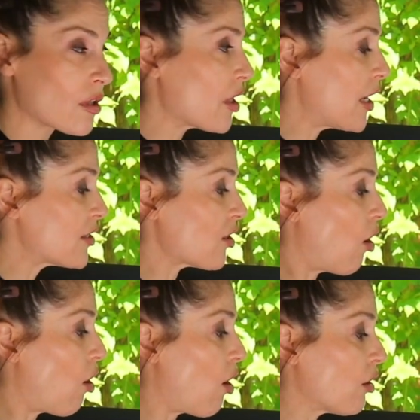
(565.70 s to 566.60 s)
It's
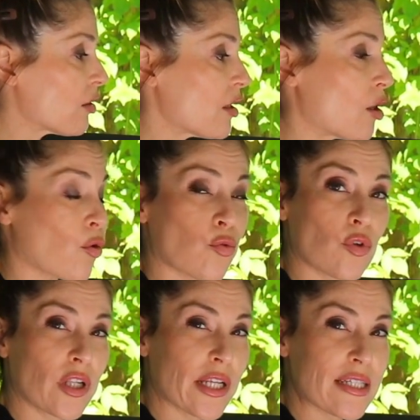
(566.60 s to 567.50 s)
all
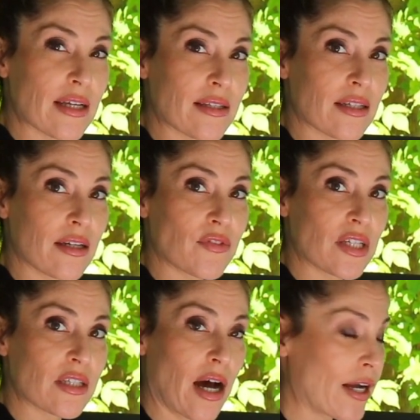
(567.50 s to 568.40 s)
really sensitive
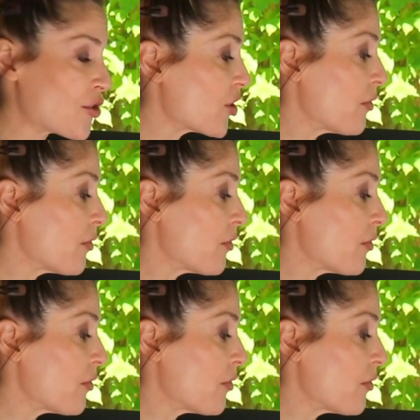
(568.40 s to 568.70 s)
to touch.